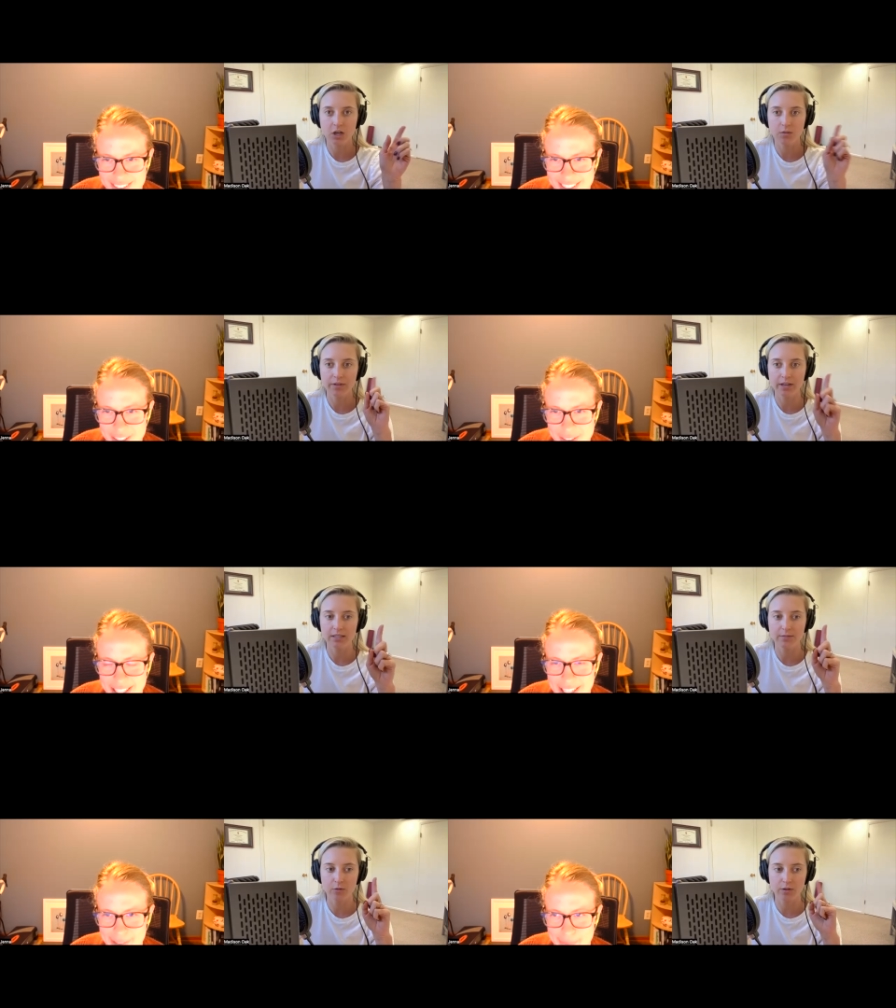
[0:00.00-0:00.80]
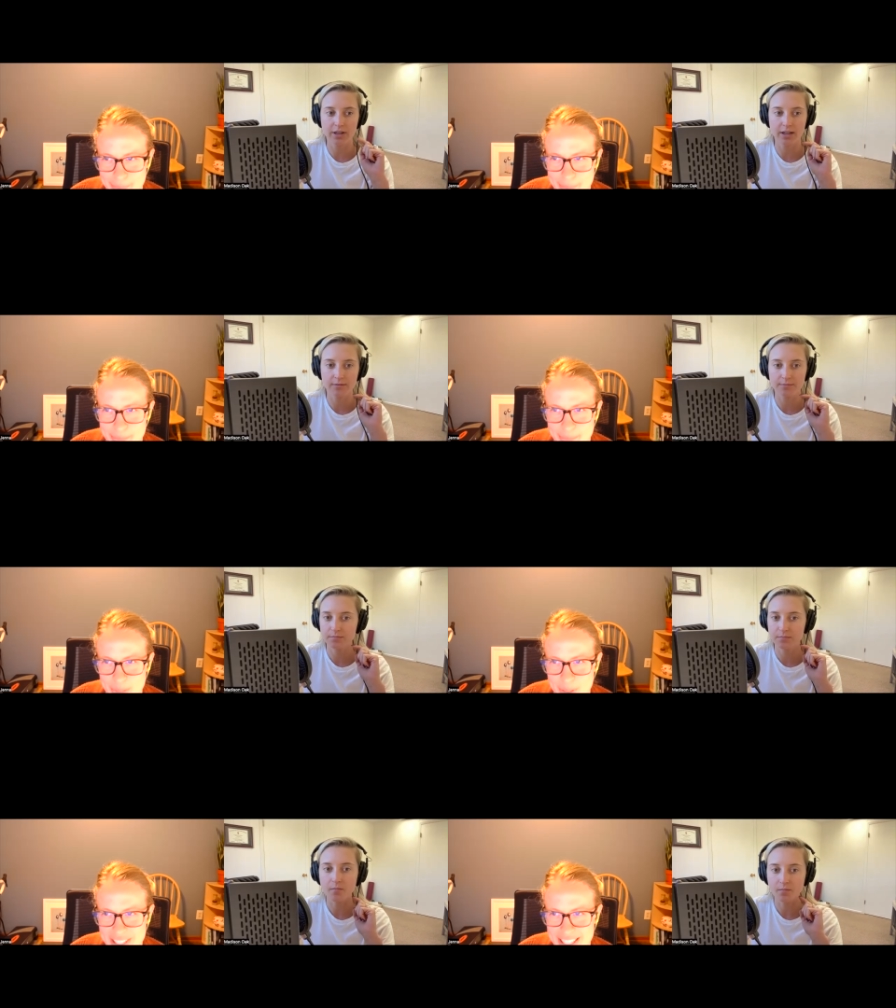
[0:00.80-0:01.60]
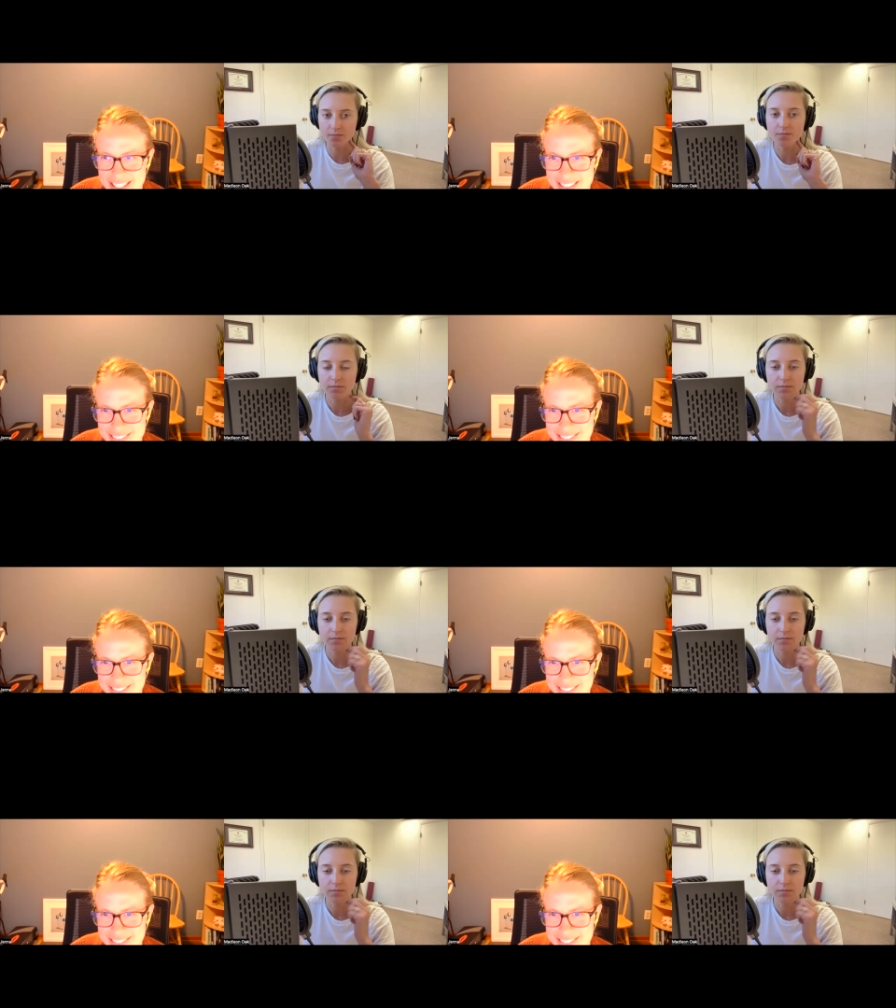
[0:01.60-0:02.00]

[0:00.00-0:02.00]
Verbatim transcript: So like you can't, number one thing. You can't